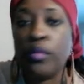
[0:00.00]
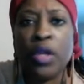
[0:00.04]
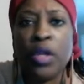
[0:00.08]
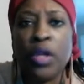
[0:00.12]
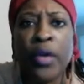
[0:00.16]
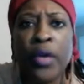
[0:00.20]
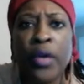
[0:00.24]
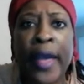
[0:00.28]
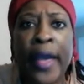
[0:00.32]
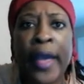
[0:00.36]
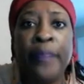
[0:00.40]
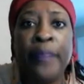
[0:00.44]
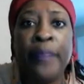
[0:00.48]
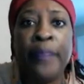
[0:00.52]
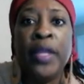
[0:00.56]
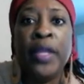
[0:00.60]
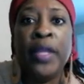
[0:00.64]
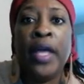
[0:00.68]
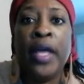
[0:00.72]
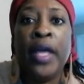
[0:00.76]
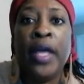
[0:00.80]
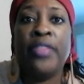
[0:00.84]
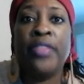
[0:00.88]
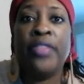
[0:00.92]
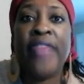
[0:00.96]
Okay?
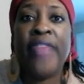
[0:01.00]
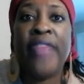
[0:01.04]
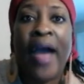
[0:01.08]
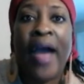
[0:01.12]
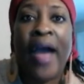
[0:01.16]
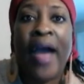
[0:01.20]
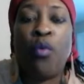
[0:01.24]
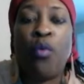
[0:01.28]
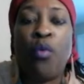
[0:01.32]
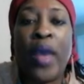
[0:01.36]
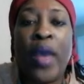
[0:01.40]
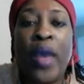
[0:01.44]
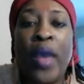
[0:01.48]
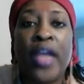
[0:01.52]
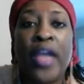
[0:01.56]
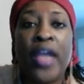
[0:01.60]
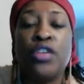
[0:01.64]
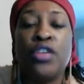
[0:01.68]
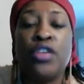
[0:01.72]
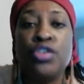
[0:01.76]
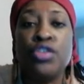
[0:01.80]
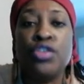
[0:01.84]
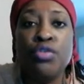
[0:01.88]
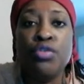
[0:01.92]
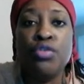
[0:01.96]
That way
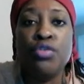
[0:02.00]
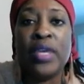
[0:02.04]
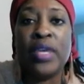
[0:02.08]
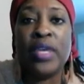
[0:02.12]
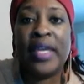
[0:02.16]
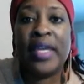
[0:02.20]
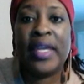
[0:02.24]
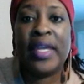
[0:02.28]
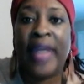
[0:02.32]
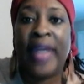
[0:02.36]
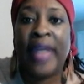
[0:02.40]
you can